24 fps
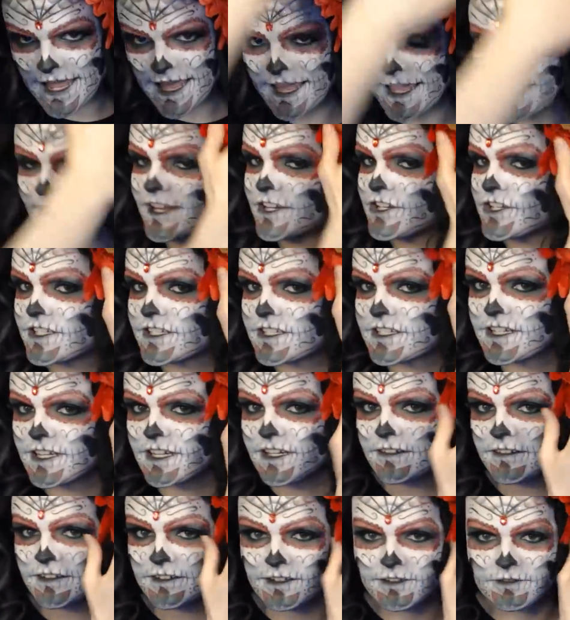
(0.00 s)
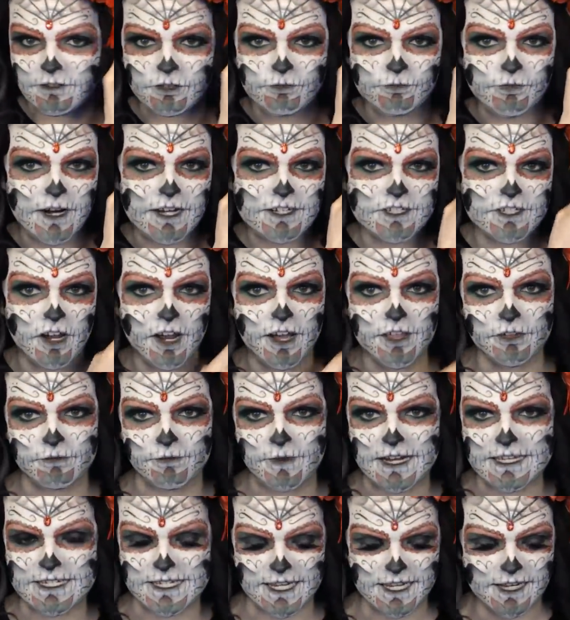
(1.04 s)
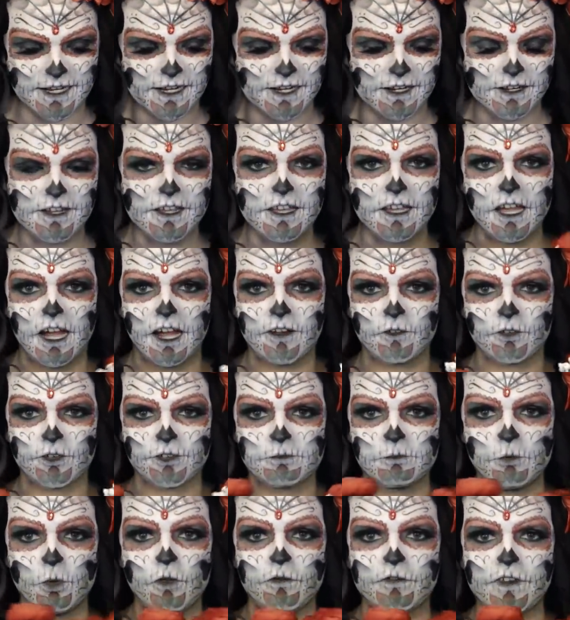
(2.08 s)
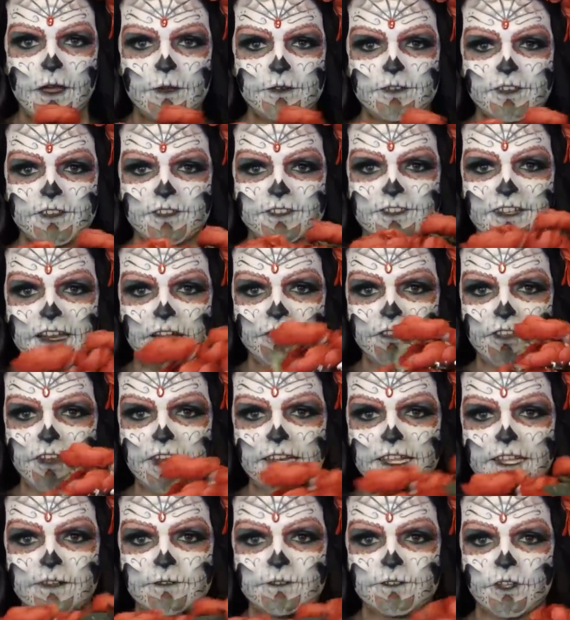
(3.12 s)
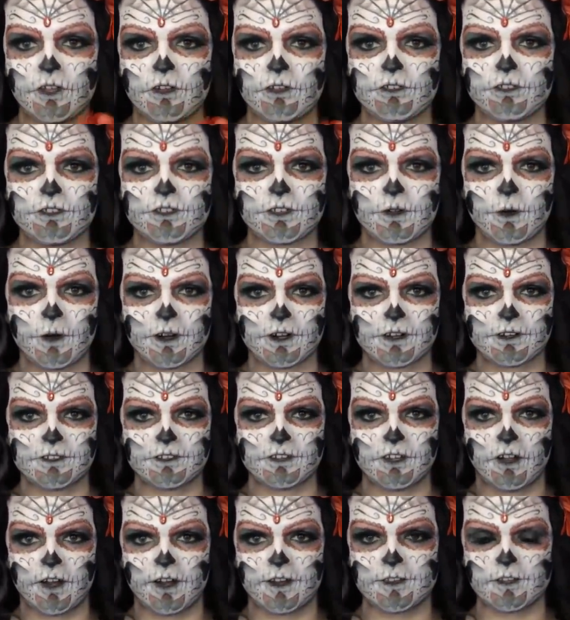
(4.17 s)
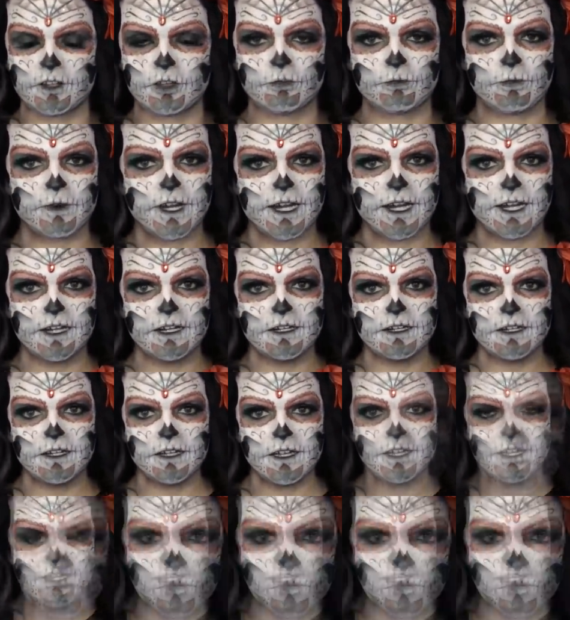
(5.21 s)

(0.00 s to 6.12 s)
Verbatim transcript: hair here just to the red, tie the red in. And I've got some more flowers here that still have the leaves on, so I can tie in the green.